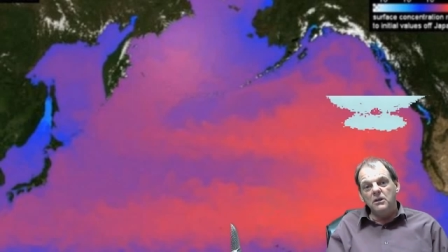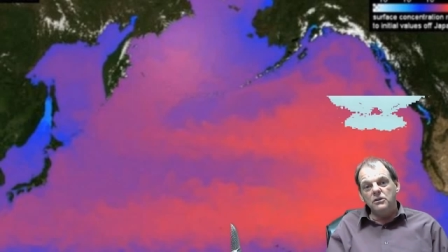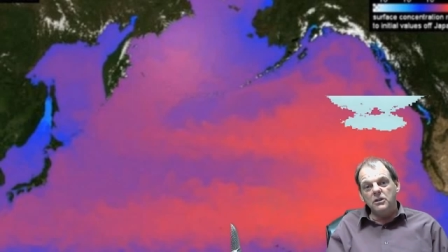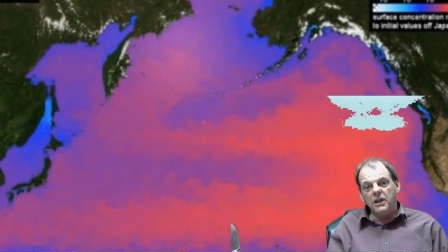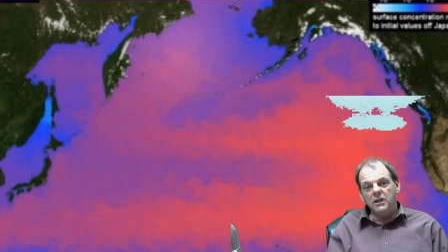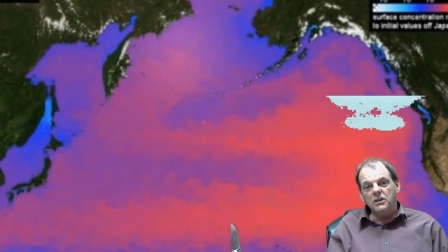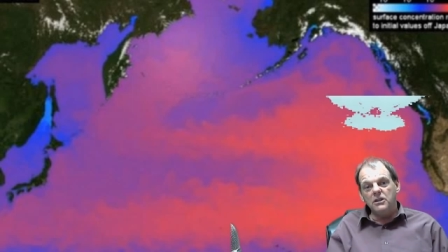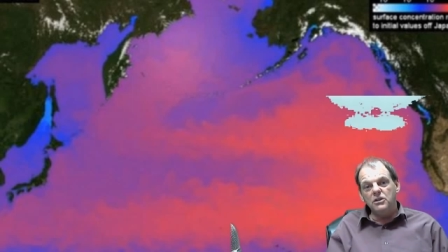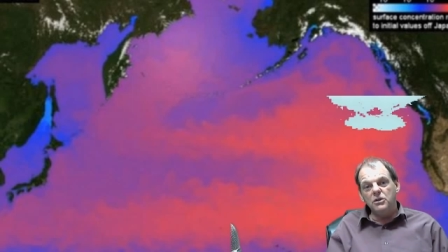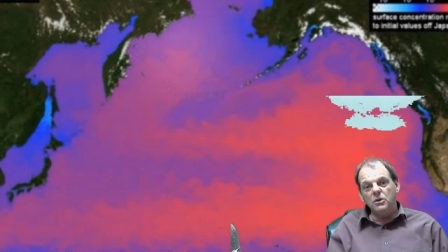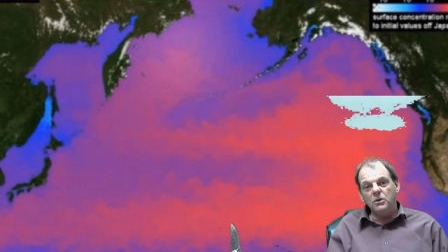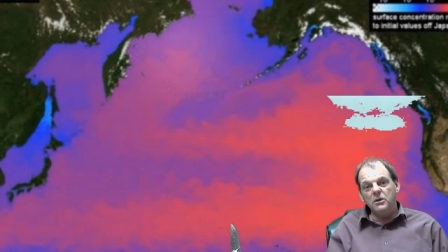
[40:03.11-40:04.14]
to get this
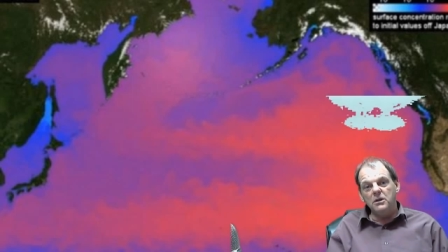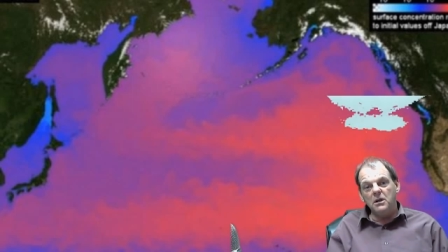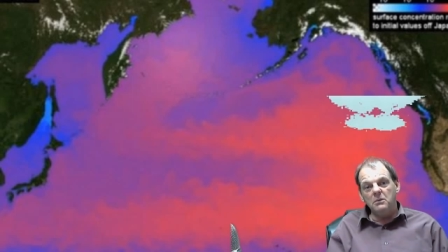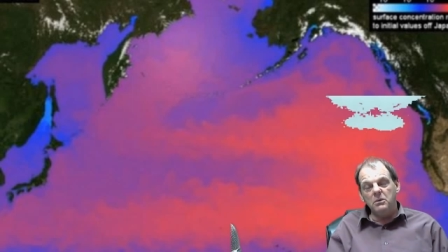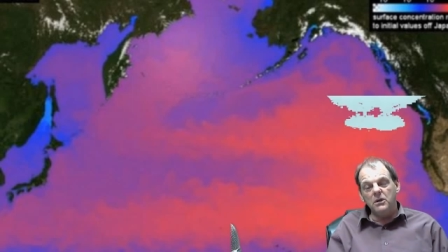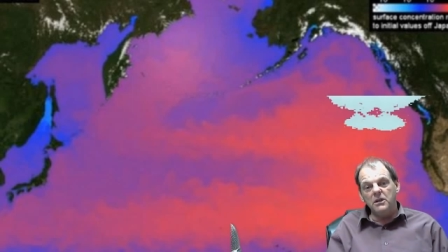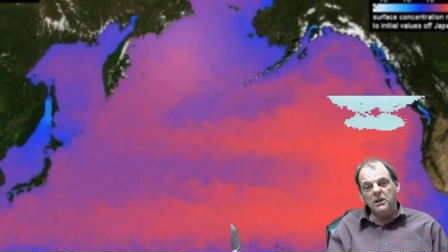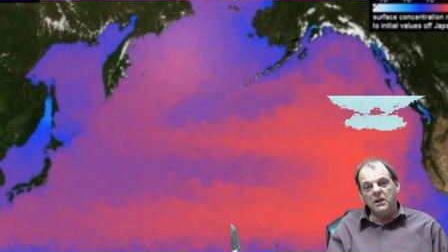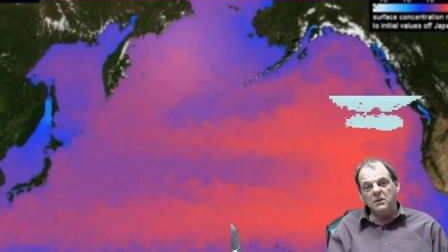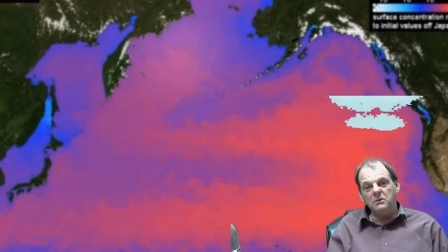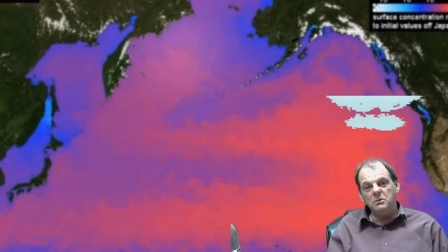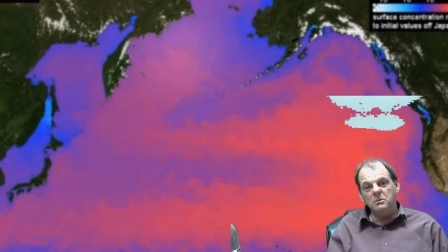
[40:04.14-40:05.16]
story and put it
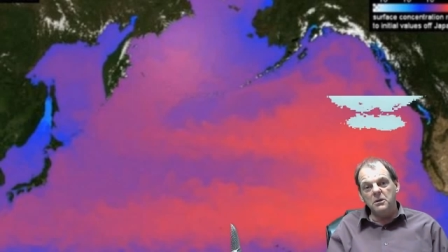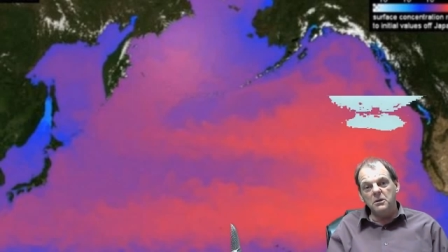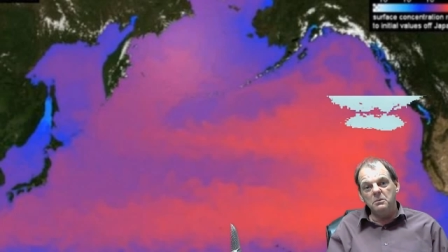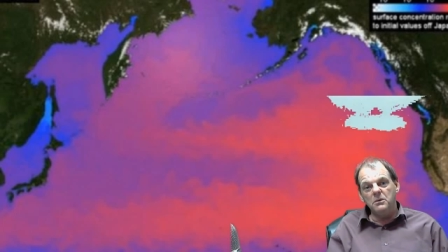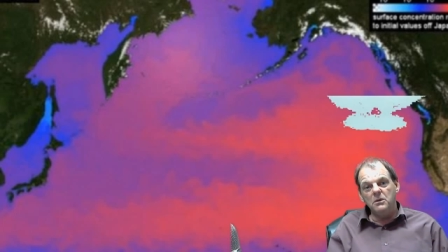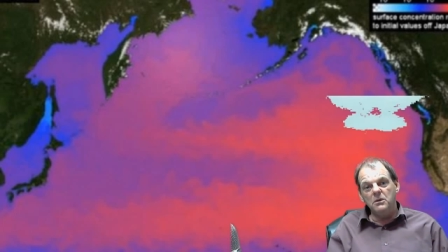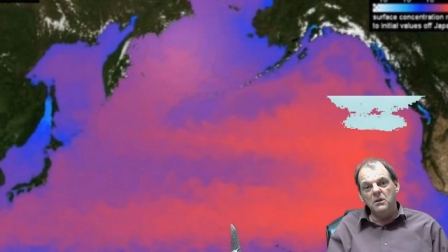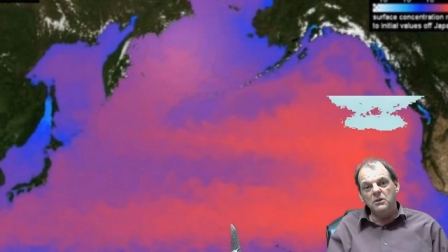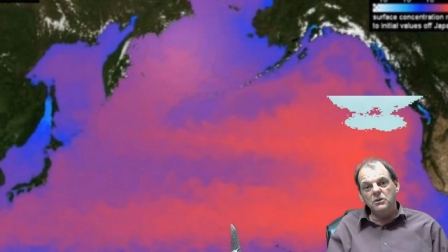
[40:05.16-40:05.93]
together for people